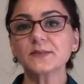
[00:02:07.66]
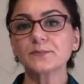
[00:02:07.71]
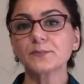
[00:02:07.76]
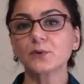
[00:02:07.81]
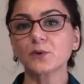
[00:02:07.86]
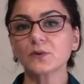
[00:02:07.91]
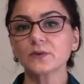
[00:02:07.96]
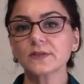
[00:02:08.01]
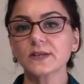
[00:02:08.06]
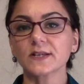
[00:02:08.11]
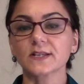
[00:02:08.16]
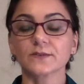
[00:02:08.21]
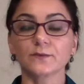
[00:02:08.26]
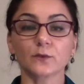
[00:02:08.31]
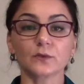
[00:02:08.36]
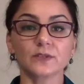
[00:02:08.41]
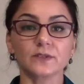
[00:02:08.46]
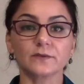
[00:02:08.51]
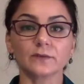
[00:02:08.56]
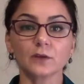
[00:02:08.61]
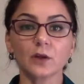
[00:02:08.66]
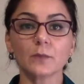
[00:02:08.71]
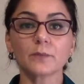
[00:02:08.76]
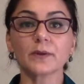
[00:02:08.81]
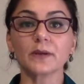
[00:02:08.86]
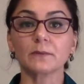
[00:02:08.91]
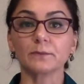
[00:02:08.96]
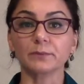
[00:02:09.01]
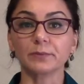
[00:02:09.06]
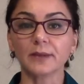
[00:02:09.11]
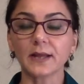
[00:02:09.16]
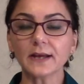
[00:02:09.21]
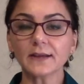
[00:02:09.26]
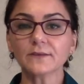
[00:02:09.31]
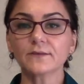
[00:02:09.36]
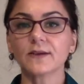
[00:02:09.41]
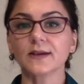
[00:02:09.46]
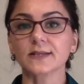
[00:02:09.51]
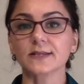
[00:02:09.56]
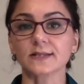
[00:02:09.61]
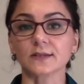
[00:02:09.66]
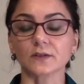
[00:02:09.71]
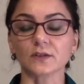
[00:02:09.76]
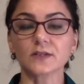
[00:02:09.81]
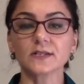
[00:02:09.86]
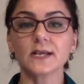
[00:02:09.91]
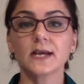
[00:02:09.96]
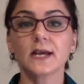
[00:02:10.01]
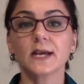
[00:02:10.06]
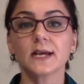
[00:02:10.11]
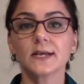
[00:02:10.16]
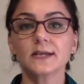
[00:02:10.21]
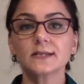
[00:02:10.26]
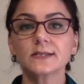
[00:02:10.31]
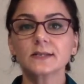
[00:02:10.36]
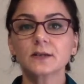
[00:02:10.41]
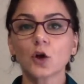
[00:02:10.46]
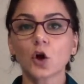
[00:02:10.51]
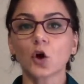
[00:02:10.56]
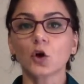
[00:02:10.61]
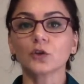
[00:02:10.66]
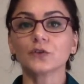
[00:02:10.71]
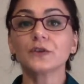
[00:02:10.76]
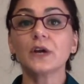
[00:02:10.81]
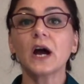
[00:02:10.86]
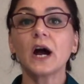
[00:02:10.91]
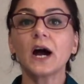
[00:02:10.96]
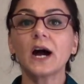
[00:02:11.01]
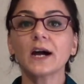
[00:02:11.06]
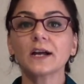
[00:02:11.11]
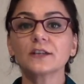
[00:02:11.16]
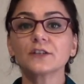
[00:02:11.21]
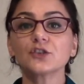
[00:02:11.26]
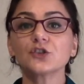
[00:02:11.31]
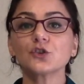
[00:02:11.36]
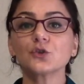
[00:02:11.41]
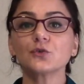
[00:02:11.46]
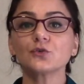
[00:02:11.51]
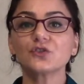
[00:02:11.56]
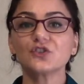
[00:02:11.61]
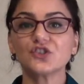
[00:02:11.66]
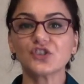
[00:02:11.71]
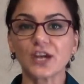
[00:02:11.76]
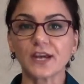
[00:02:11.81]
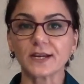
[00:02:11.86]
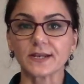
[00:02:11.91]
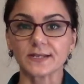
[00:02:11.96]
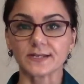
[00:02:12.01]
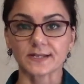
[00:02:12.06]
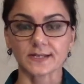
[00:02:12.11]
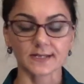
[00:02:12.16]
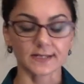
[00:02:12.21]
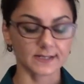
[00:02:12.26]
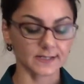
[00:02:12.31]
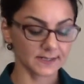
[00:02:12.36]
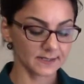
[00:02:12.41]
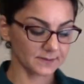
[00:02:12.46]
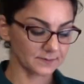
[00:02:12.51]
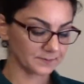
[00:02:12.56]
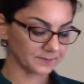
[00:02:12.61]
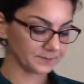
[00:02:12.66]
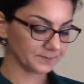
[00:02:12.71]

process for developing blood vessels is called angiogenesis.